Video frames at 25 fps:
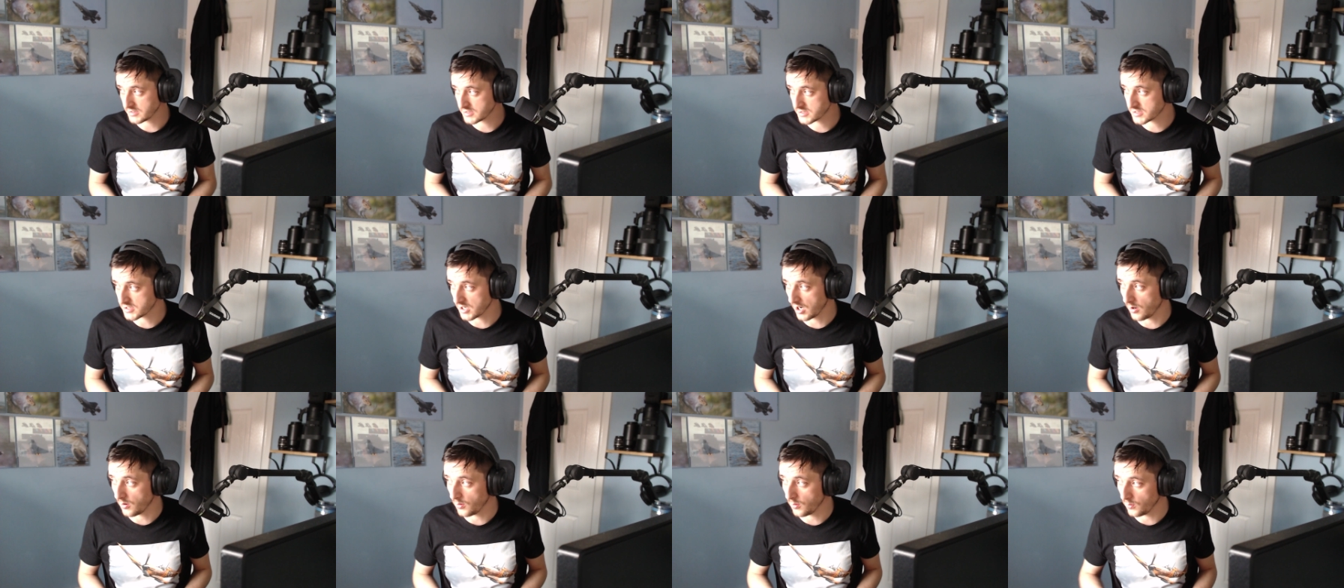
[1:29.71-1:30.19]

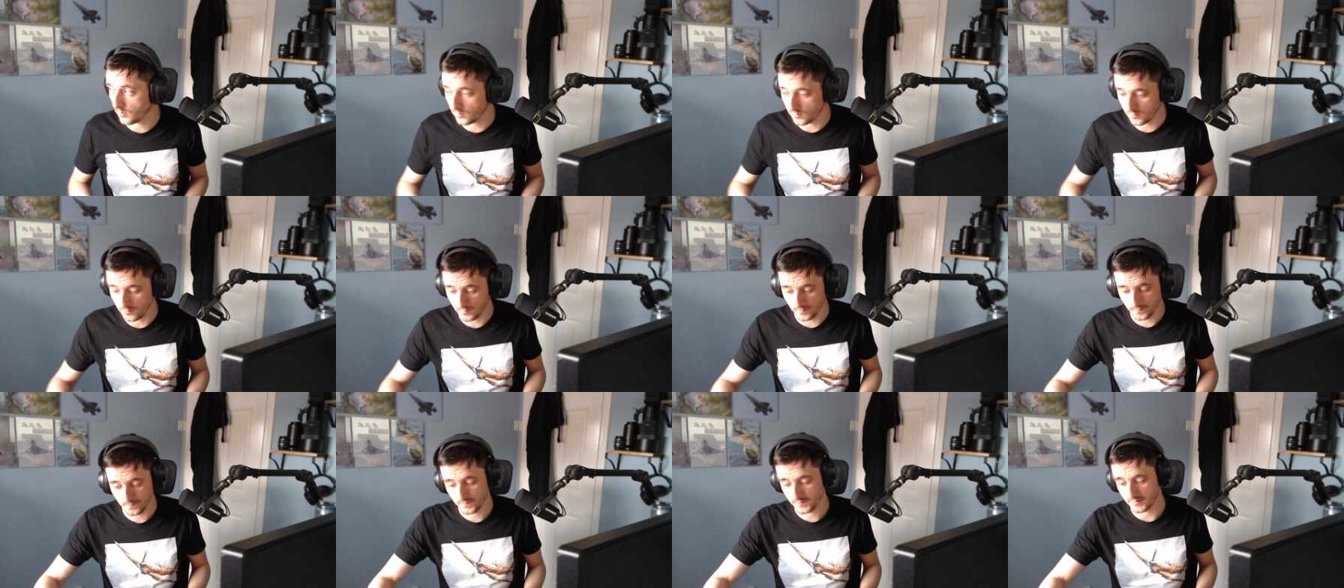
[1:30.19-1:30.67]
So
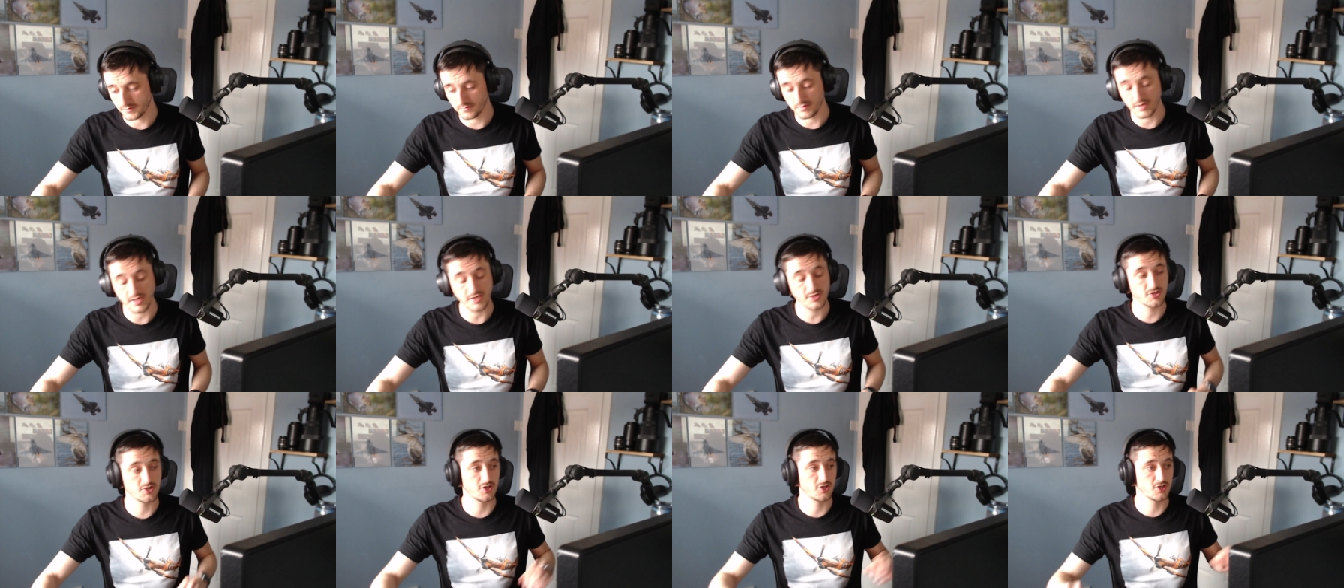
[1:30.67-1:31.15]

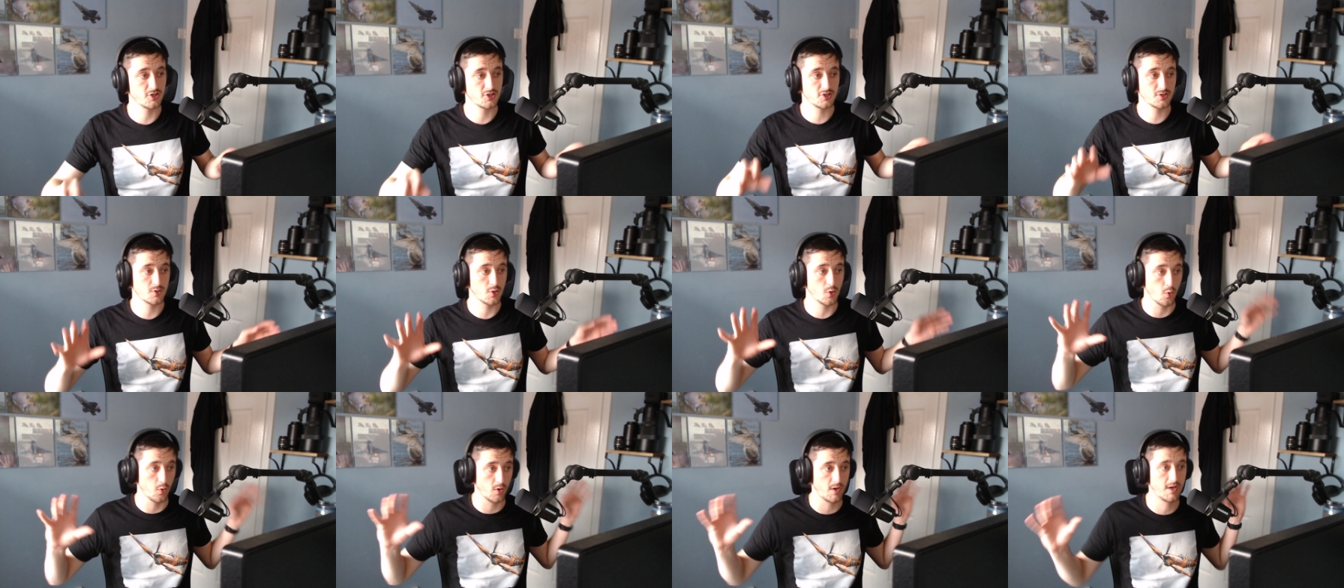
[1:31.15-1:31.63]
let's just
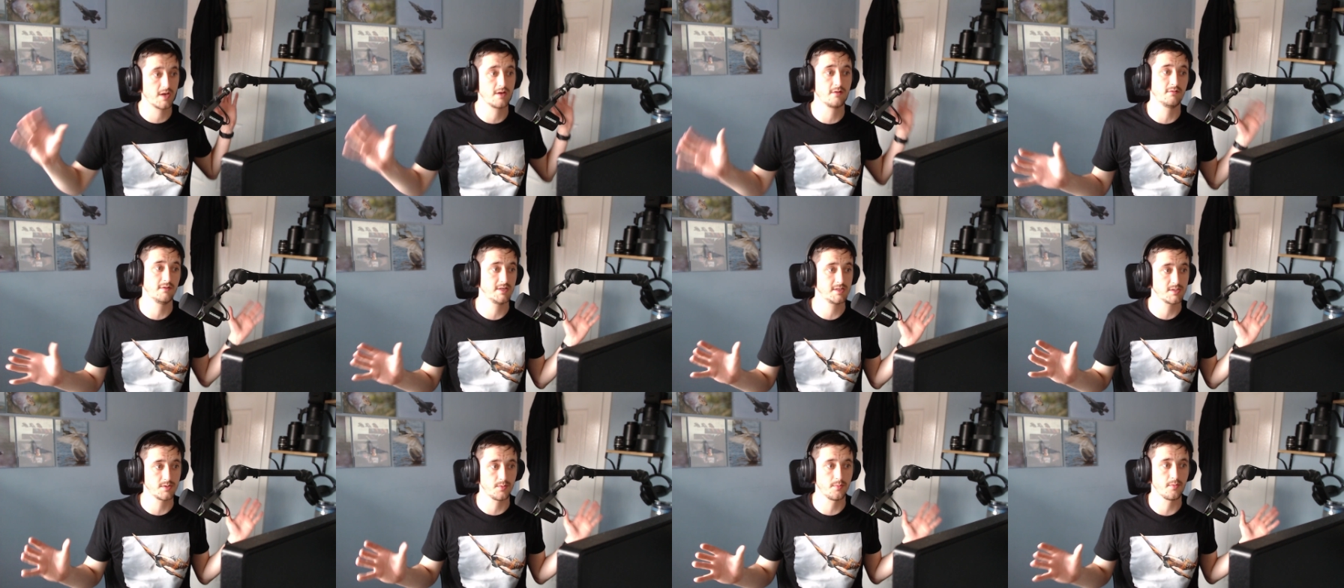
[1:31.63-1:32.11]

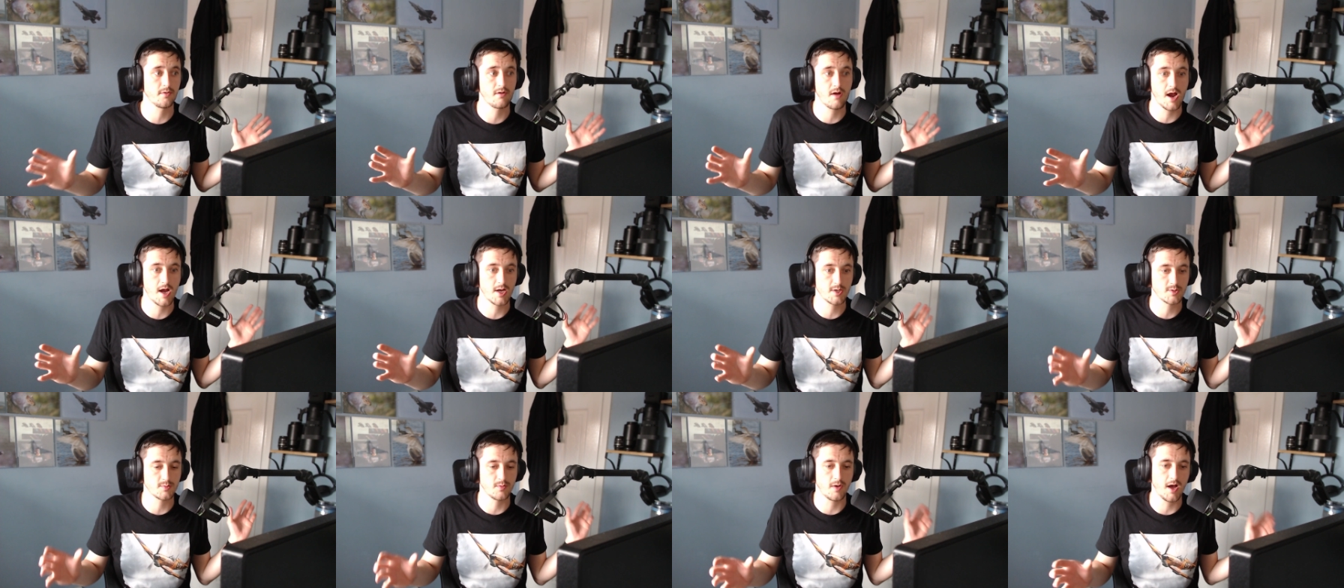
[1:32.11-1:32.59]
quickly
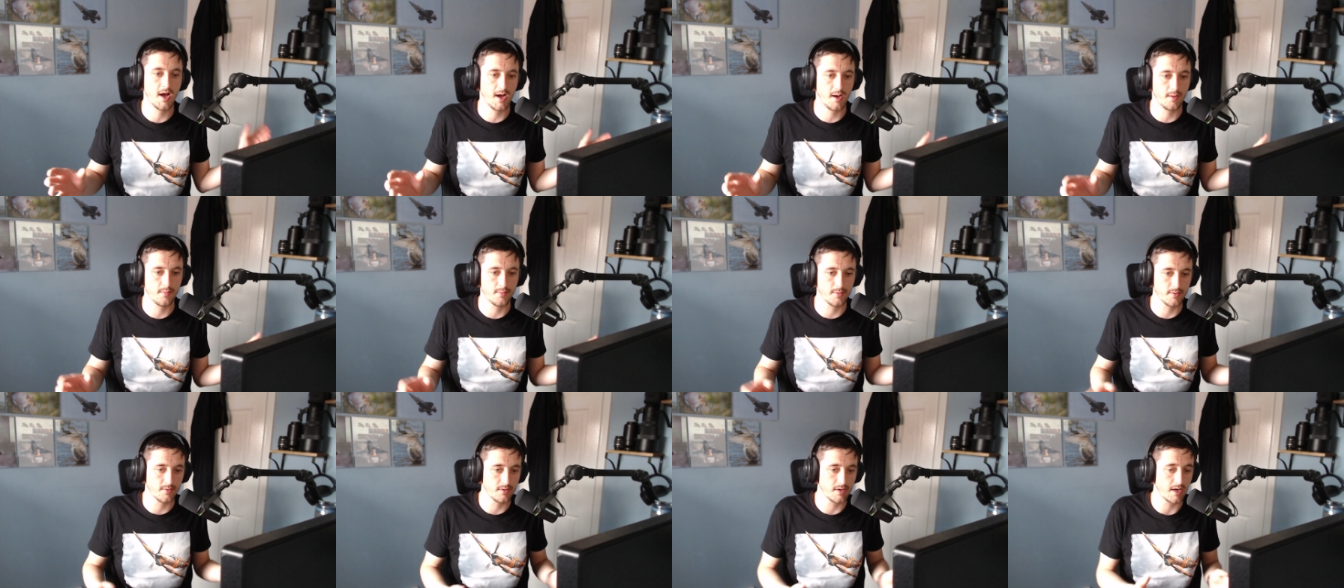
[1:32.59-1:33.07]
summarize what
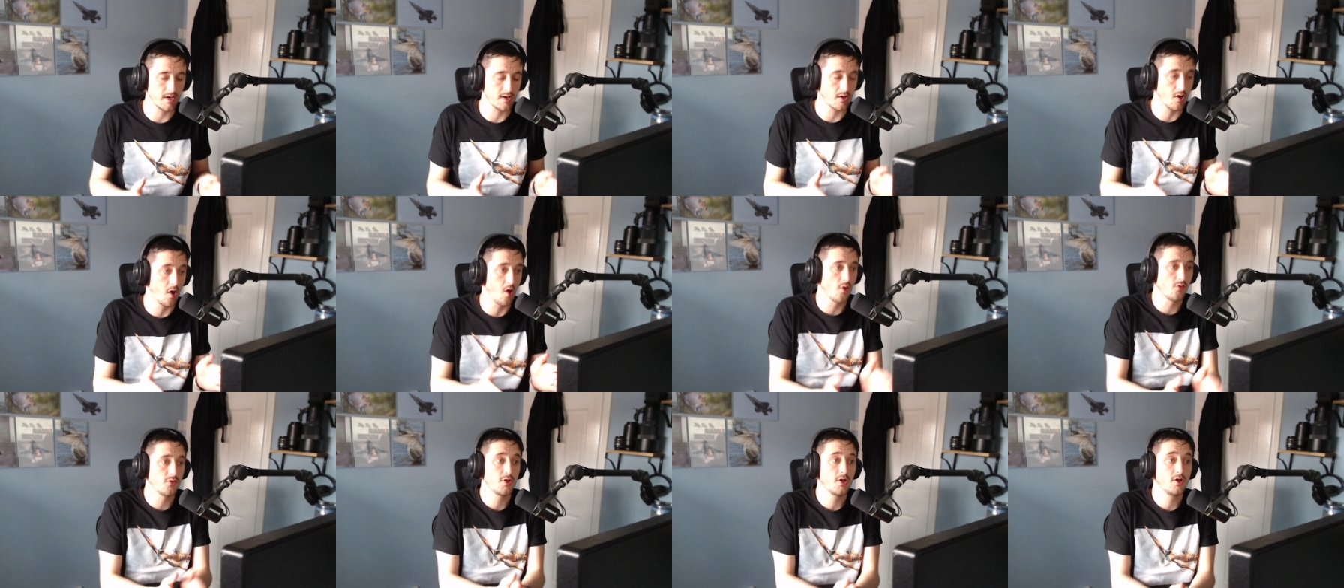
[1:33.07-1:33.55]
happened. I
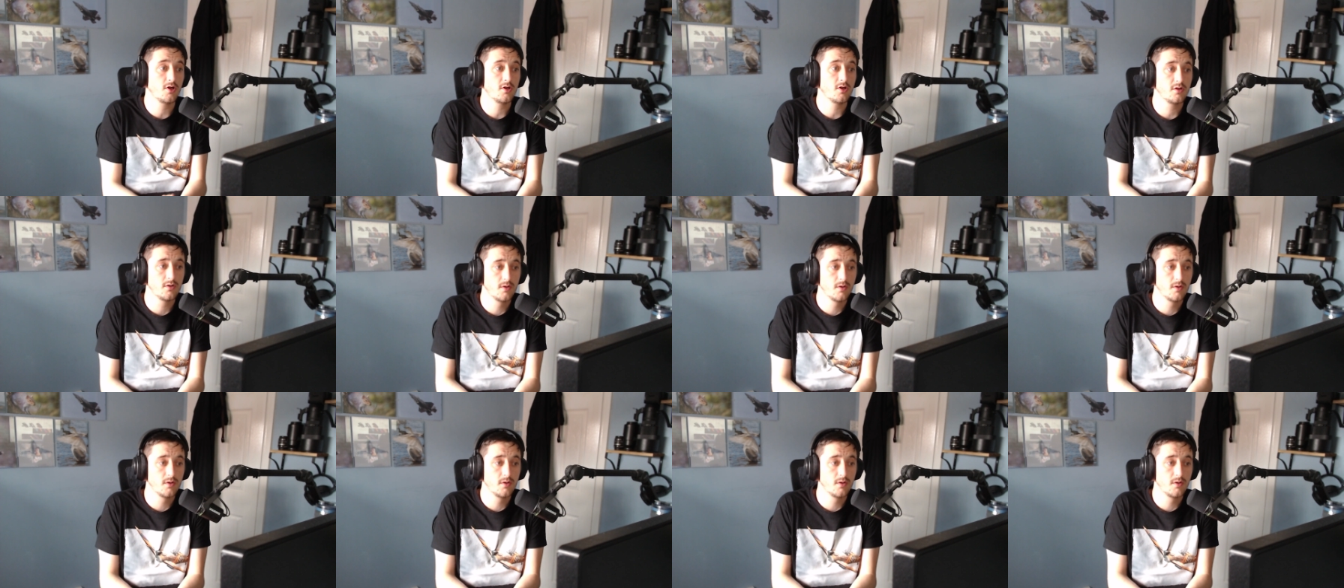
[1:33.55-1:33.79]
got there,